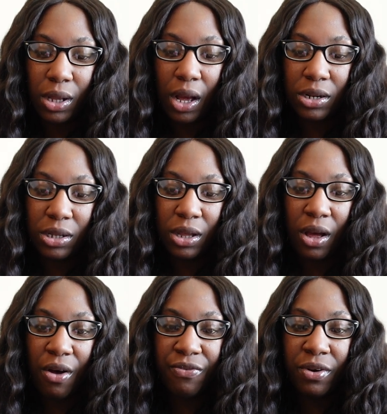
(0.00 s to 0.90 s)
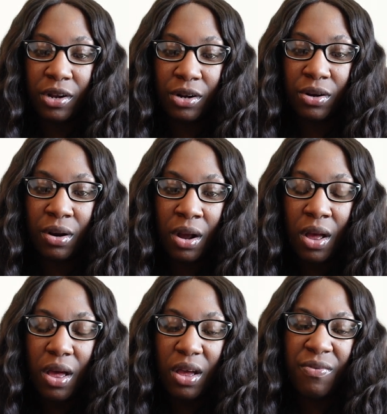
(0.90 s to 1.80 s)
I should take out for dinner.
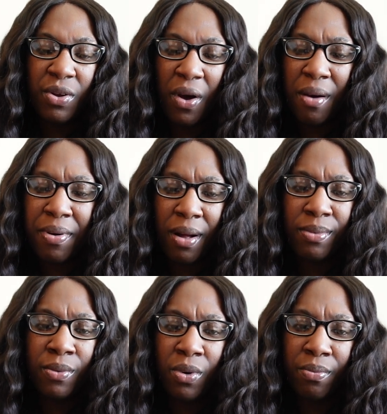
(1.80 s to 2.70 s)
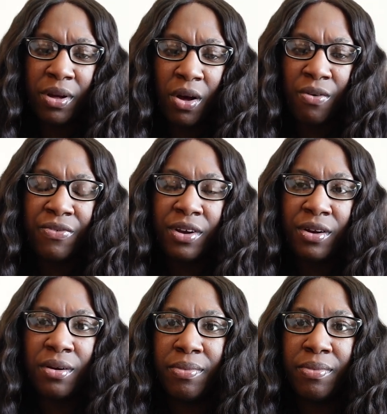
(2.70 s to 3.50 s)
Even though I probably won't be home for dinner,